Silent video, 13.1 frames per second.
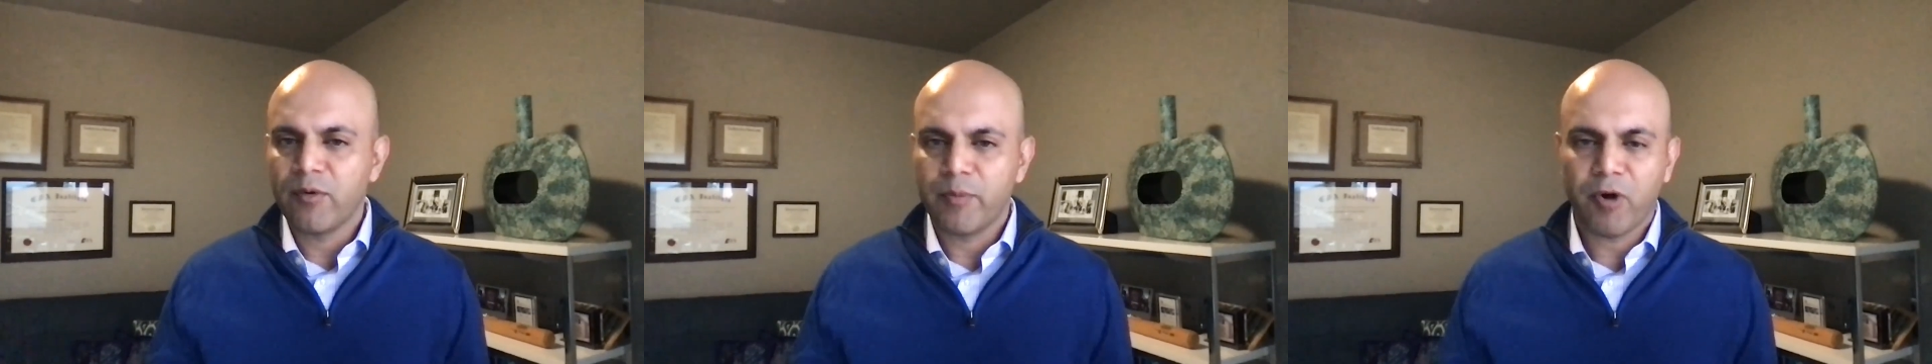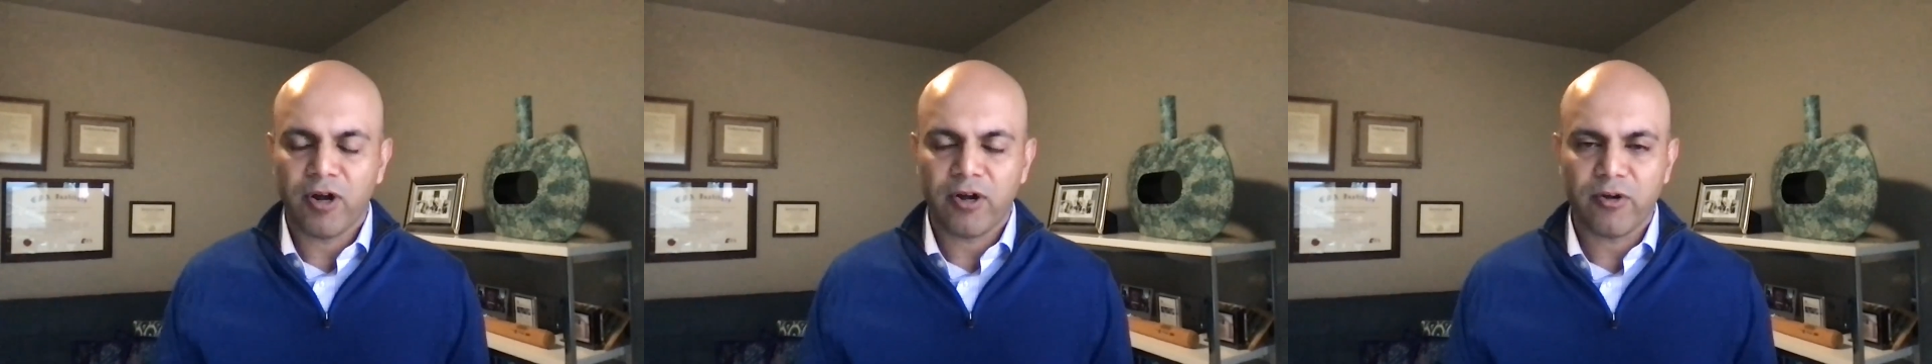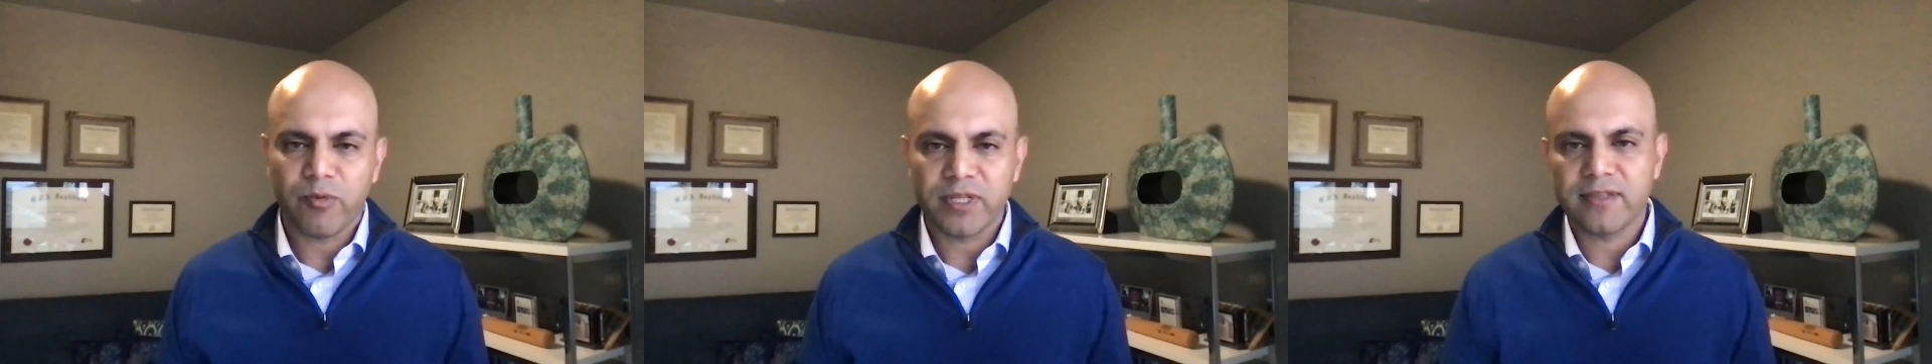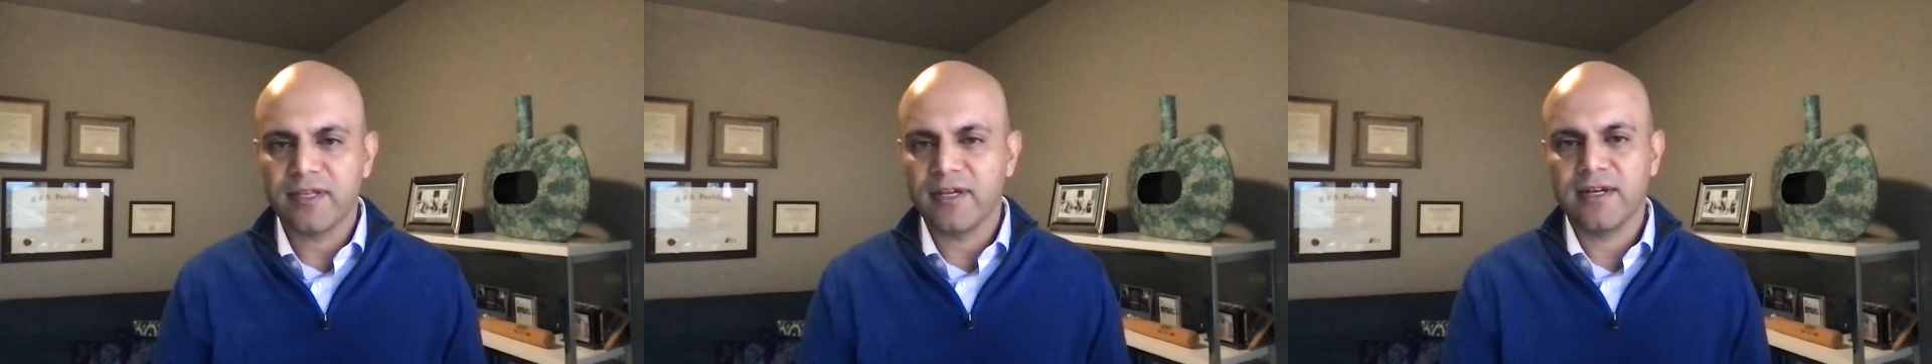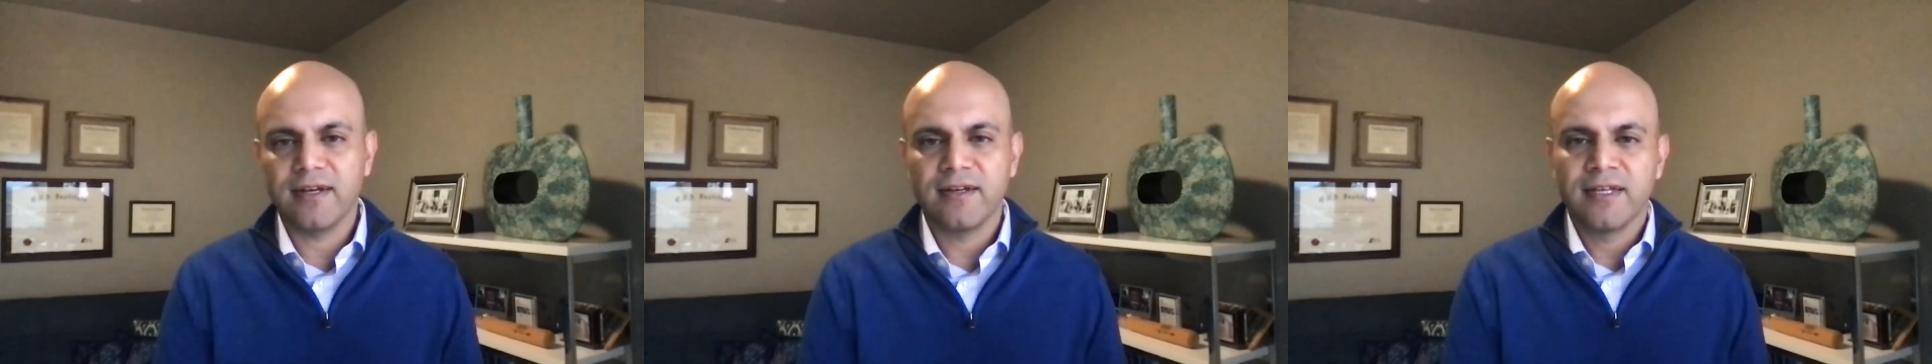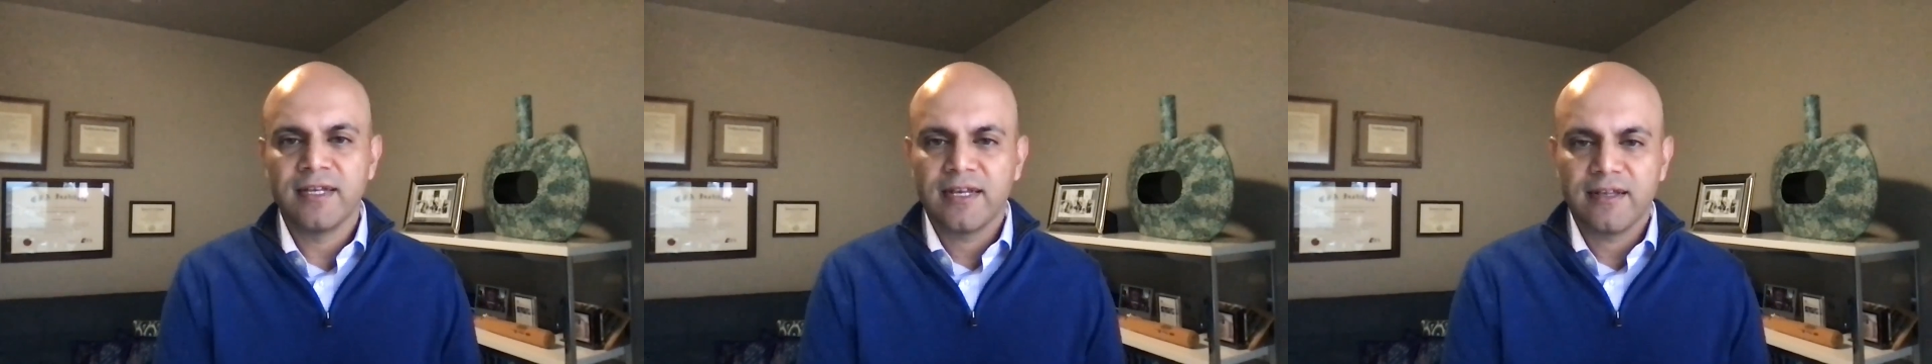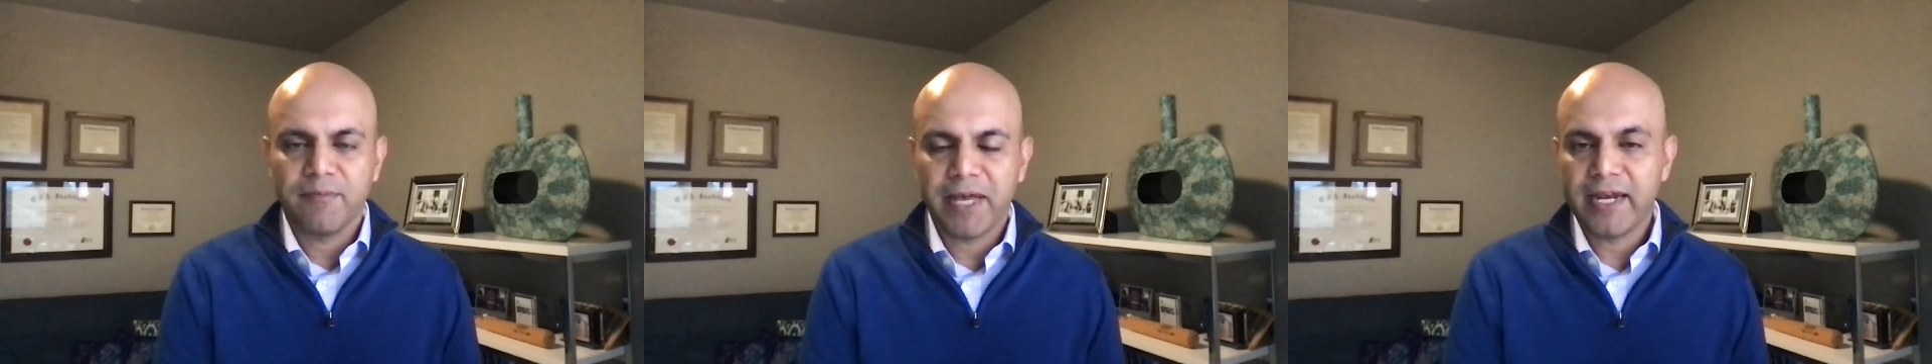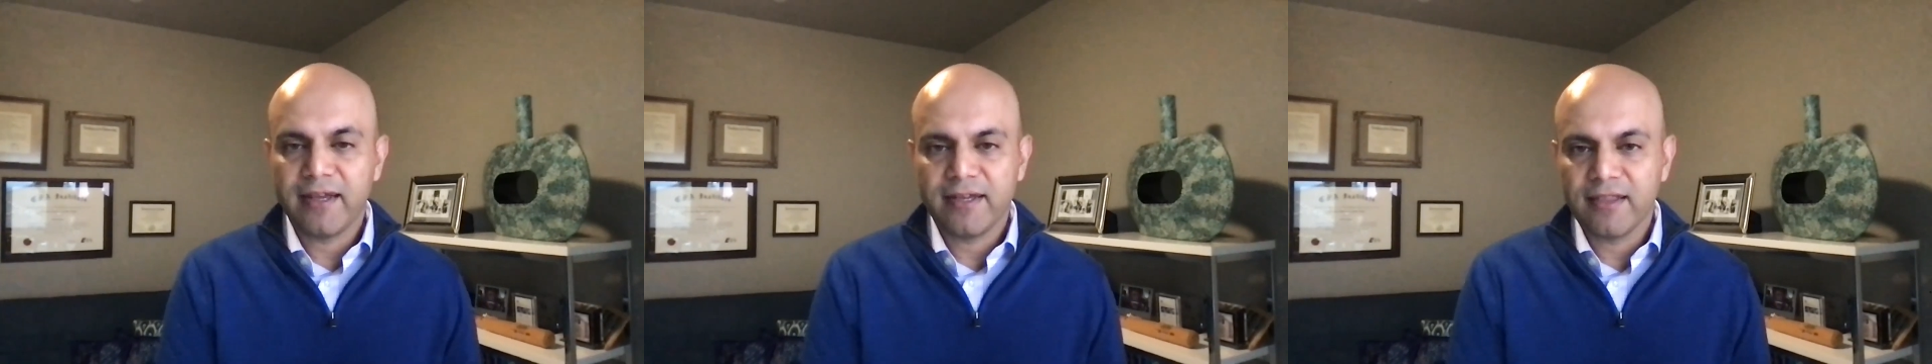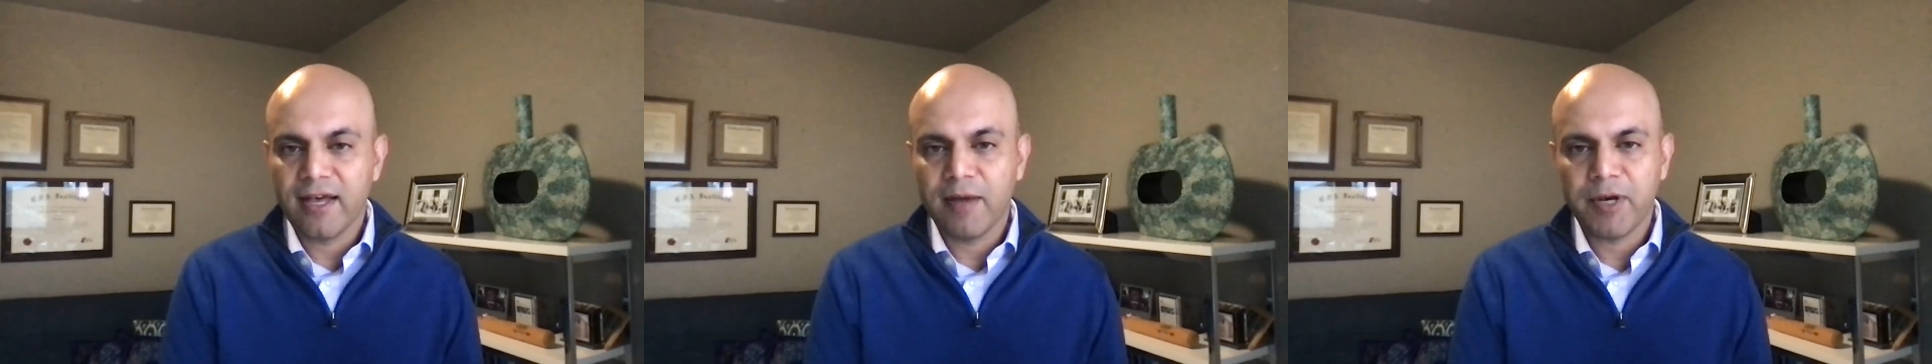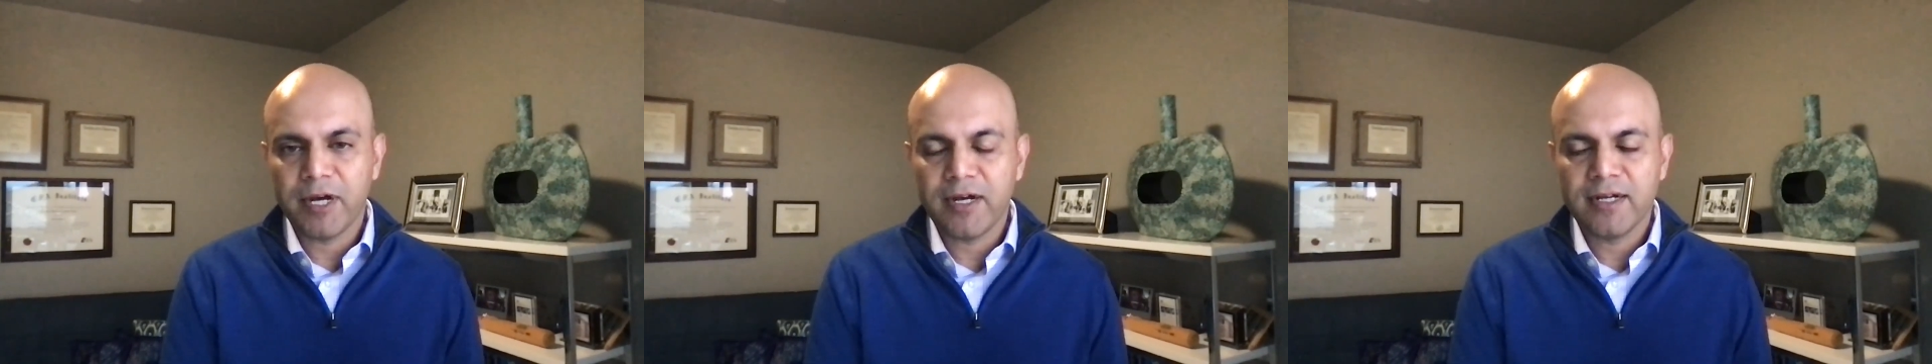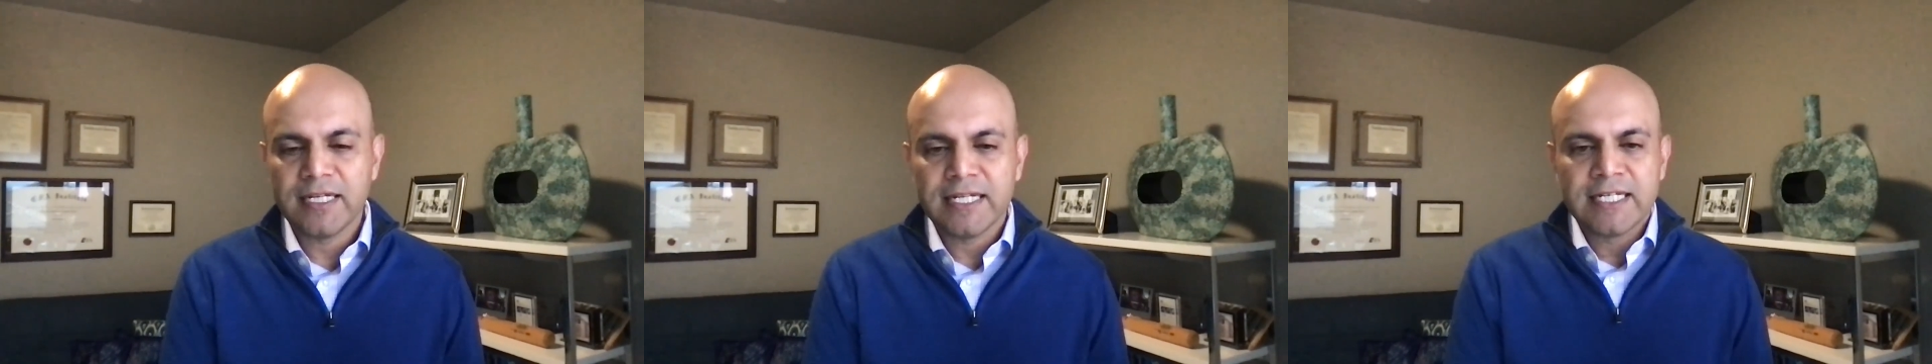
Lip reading: We partner with Meta and Llama.